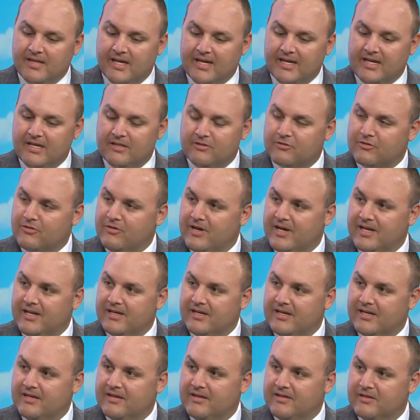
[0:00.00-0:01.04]
That gets
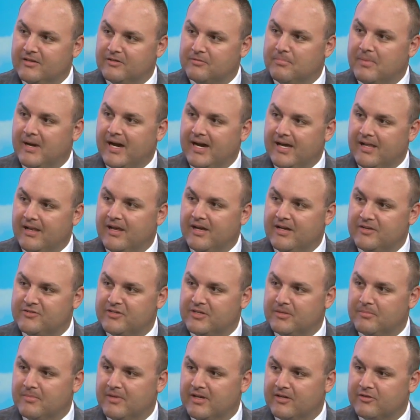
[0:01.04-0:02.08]
created into this
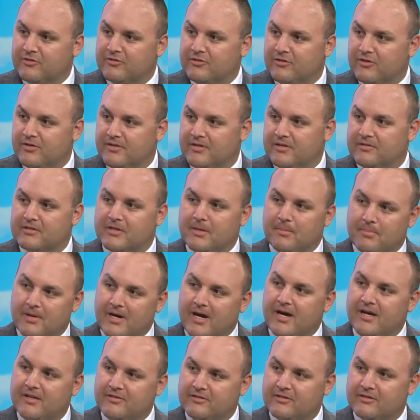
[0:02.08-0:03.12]
biologic mixture in this
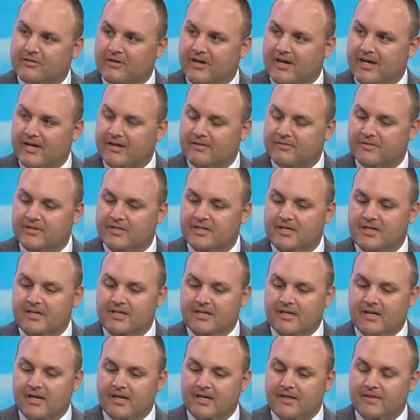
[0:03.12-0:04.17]
composite graft,
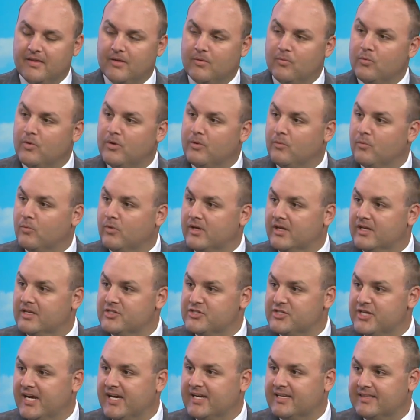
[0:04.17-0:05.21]
and then we
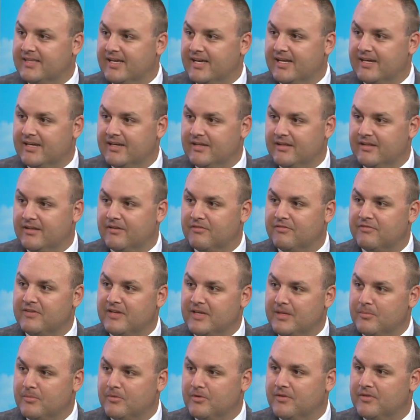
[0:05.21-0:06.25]
inject that into the
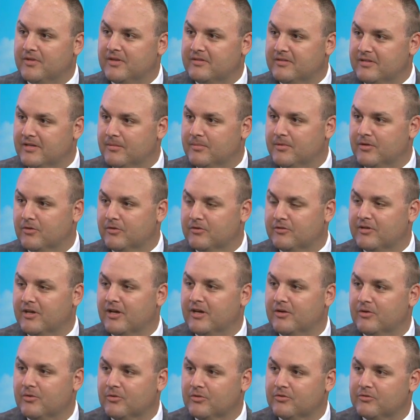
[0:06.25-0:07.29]
femur and the tibial
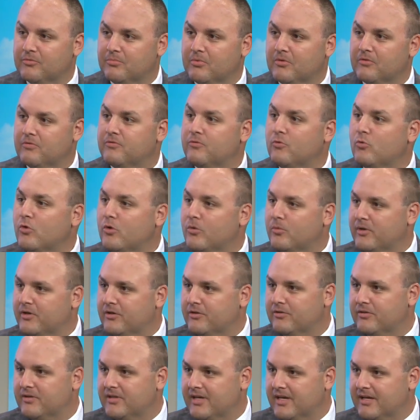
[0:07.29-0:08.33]
tunnels before we
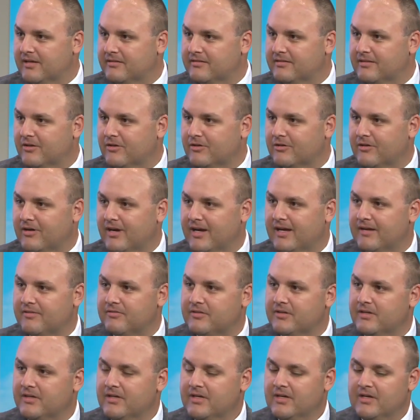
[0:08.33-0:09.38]
do the ACL
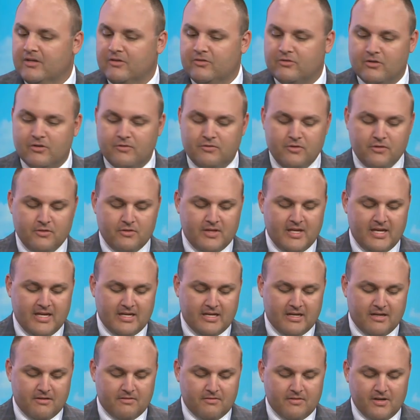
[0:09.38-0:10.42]
graft. So if you
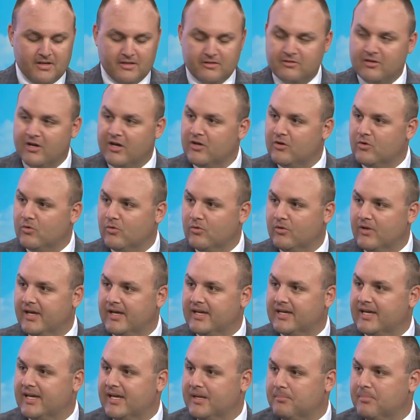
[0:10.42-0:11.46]
think of a tunnel
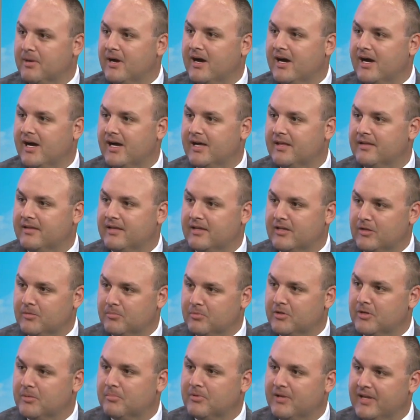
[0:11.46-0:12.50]
like a pot that you
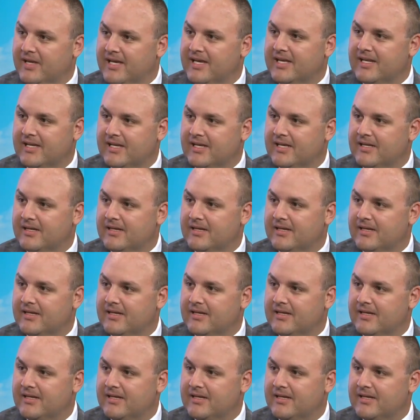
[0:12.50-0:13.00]
put a plant